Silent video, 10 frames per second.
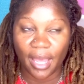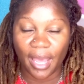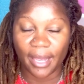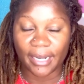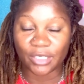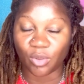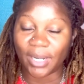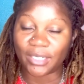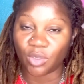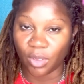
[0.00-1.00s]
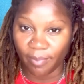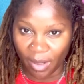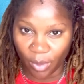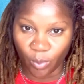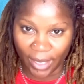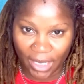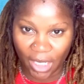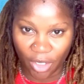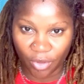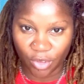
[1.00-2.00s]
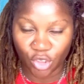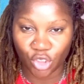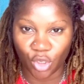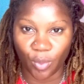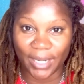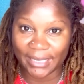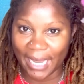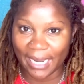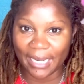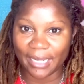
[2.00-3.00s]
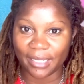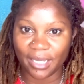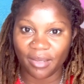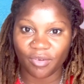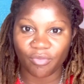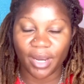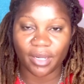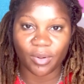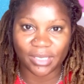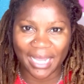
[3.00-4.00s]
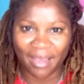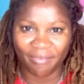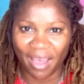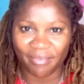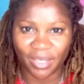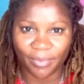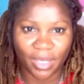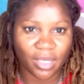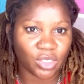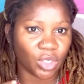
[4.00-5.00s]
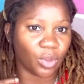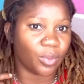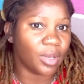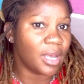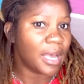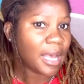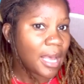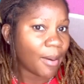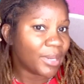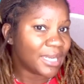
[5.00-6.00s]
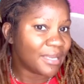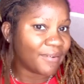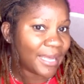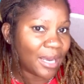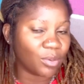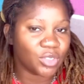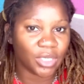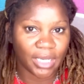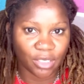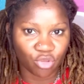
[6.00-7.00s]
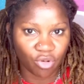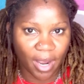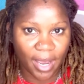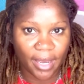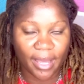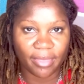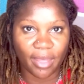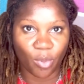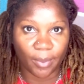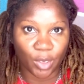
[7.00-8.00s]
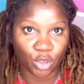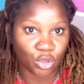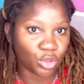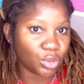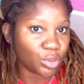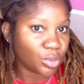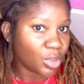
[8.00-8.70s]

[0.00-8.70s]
and I don't like to go to bed with wet hair. So when it's kind of late in the evening right now, it's like 5 something, so I'm gonna leave it out so it can dry. And then what I'm gonna do